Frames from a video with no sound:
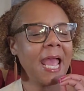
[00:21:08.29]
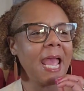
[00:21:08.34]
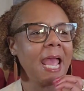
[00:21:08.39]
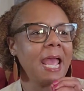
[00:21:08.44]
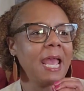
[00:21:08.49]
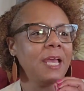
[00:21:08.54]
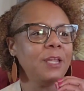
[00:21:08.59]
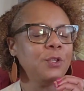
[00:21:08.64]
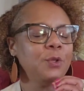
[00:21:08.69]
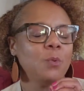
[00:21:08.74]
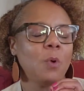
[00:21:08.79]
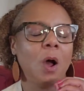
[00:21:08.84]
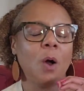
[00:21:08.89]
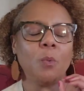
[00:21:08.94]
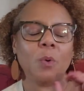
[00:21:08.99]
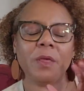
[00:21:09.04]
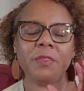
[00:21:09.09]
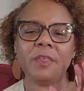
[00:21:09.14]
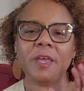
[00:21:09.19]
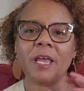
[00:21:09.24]
And you all,
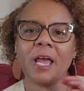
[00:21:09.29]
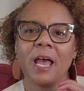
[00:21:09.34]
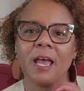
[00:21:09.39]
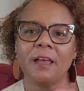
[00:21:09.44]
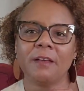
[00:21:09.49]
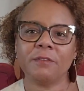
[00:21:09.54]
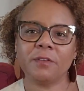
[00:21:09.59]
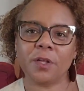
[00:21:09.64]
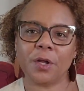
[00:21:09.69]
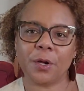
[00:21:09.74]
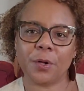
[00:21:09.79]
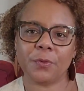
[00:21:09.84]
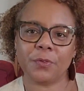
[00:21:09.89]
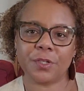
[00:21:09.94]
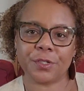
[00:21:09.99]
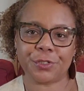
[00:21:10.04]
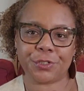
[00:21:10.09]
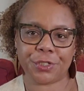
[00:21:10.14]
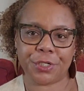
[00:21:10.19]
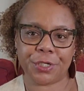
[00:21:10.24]
one thing I have learned
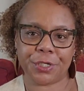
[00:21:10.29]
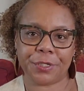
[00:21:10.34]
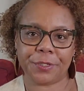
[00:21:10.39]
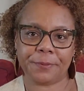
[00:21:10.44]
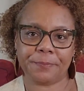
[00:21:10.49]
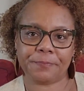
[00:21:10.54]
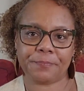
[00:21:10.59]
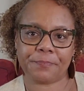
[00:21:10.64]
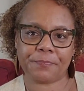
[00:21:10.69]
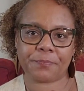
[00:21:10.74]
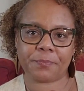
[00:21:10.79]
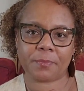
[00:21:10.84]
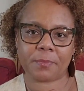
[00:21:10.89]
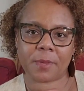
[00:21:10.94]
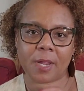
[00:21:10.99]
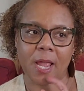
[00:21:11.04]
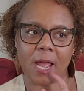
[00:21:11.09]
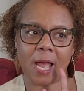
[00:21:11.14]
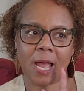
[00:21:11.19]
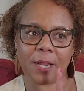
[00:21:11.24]
this year,
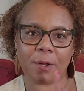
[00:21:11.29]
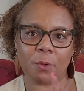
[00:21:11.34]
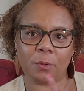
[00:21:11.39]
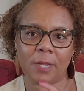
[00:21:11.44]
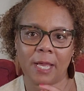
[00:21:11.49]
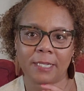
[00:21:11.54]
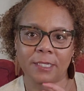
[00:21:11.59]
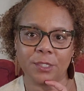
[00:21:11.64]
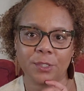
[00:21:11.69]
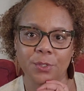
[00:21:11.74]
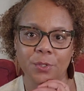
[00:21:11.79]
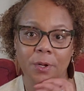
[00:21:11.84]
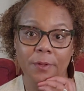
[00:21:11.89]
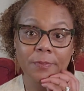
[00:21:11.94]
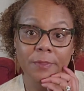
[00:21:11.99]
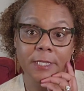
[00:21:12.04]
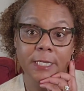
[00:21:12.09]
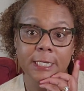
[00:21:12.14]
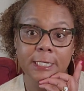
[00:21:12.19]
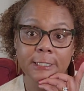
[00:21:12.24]
I don't like to
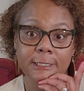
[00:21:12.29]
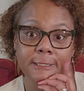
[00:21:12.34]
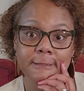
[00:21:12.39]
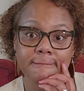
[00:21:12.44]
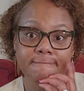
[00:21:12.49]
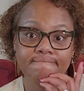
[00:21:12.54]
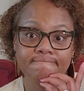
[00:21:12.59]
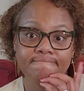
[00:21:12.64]
start things.